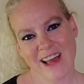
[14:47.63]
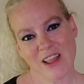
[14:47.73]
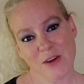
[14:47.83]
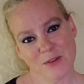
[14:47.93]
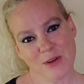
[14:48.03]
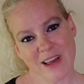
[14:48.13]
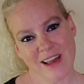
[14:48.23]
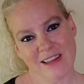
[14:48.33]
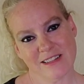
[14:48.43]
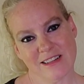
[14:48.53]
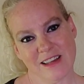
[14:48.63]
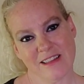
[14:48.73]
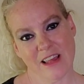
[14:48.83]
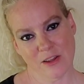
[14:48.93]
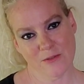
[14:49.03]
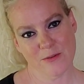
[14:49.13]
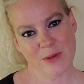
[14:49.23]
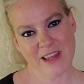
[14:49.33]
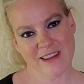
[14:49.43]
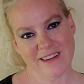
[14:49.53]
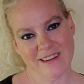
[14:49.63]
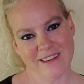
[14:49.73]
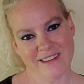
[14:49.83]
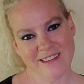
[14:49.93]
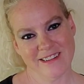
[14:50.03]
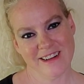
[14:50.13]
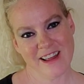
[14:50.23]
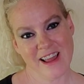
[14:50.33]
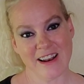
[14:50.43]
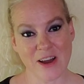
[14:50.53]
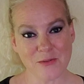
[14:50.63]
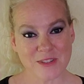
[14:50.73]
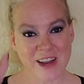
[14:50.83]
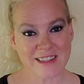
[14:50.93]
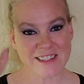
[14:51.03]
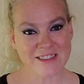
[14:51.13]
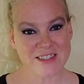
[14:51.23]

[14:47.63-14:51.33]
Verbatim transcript: I love you guys. Thank you for being here and I will talk to you